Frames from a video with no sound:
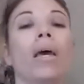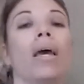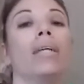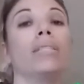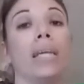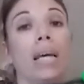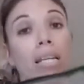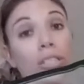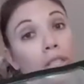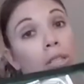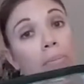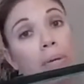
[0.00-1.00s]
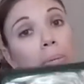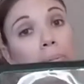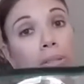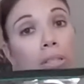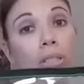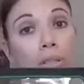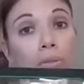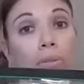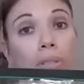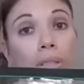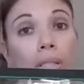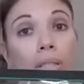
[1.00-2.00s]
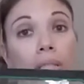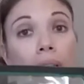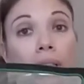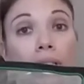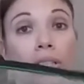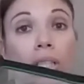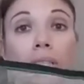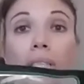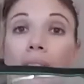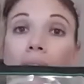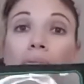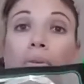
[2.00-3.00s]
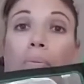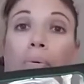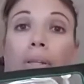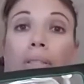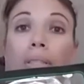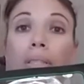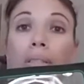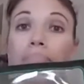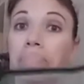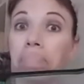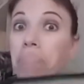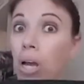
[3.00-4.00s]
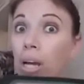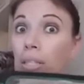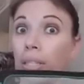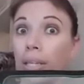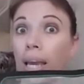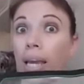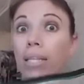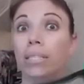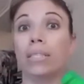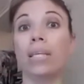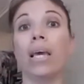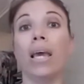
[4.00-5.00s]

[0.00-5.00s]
and to actually be able to use it just as if it was not in the case.